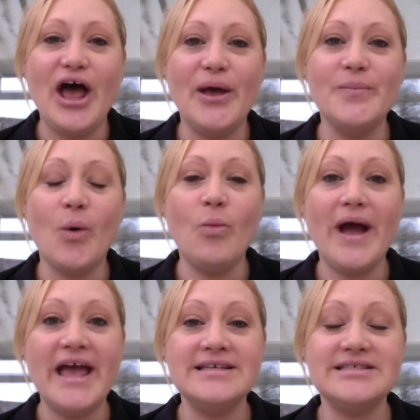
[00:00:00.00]
Um,
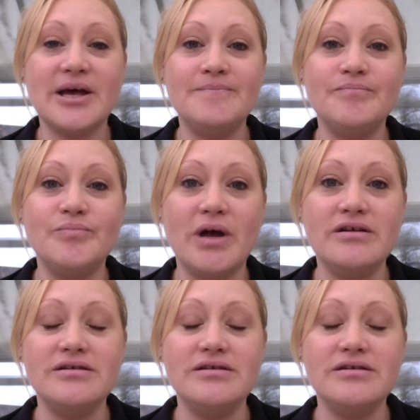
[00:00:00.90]
wear some